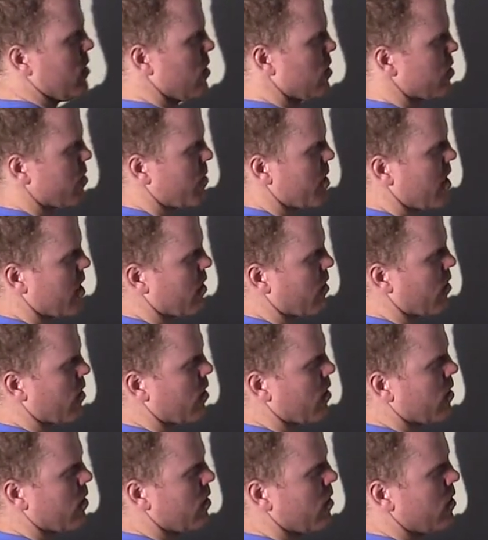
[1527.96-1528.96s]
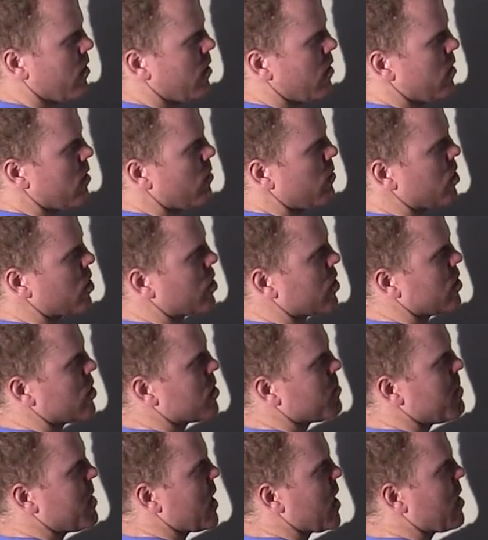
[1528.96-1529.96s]
So here, we should
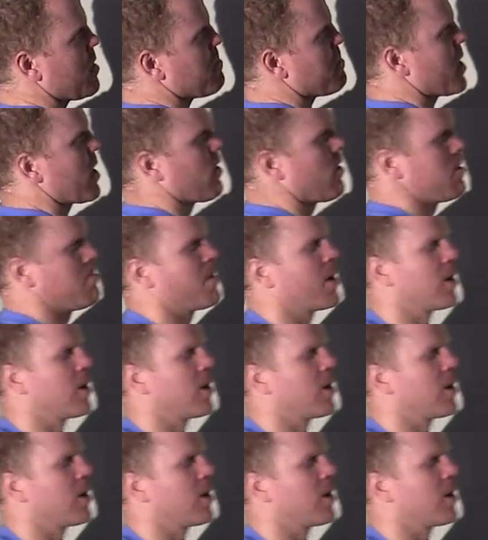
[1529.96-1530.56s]
just be getting bigger and